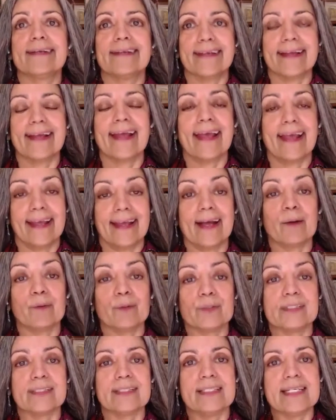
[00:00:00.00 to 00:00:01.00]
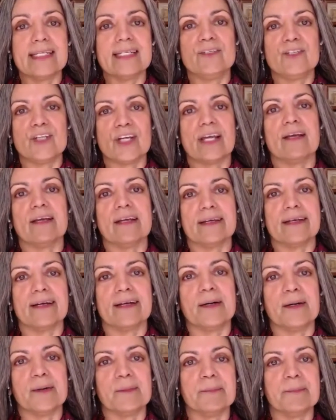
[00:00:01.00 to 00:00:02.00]
hey, I was a DJ,
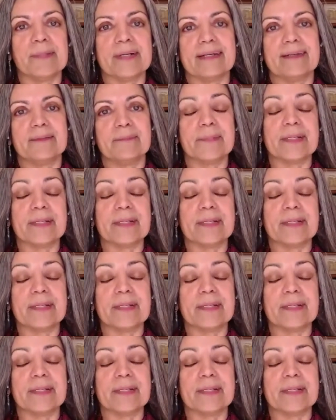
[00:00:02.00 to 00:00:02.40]
but